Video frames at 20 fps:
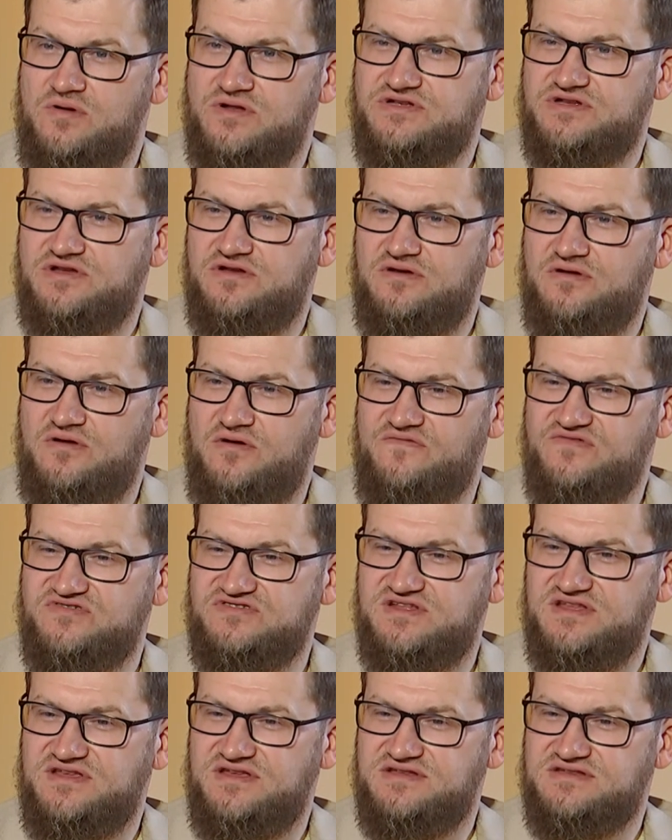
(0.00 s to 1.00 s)
Which
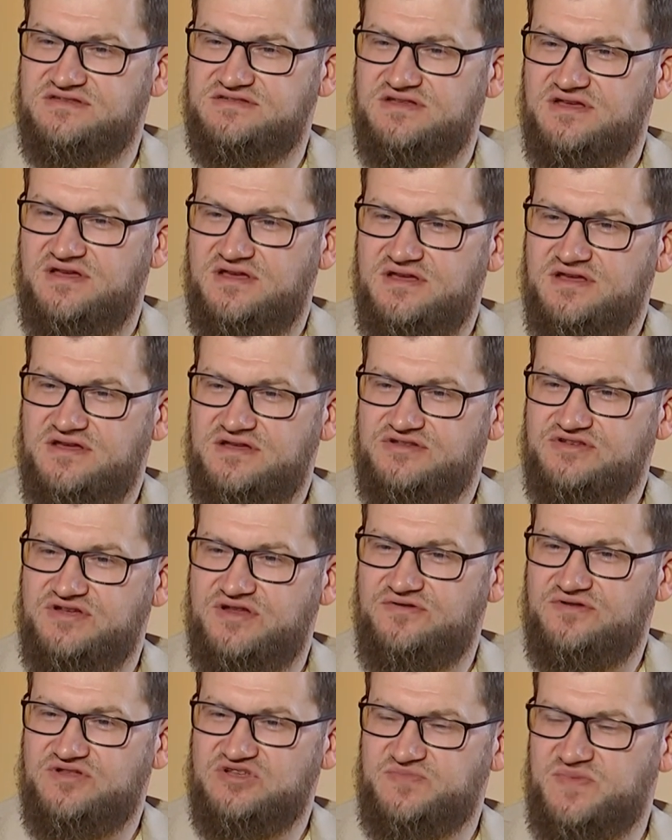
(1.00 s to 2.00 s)
obviously is,
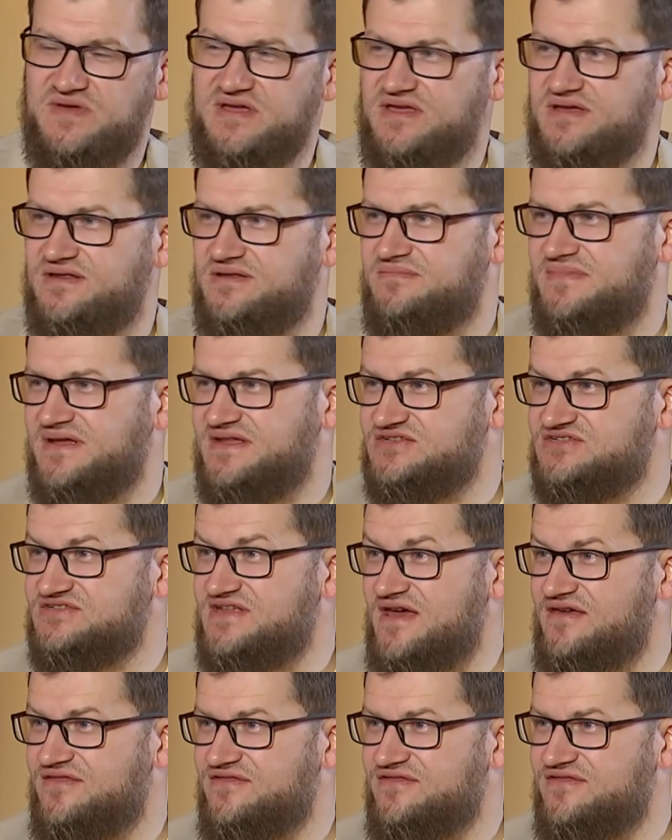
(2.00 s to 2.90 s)
generally speaking, means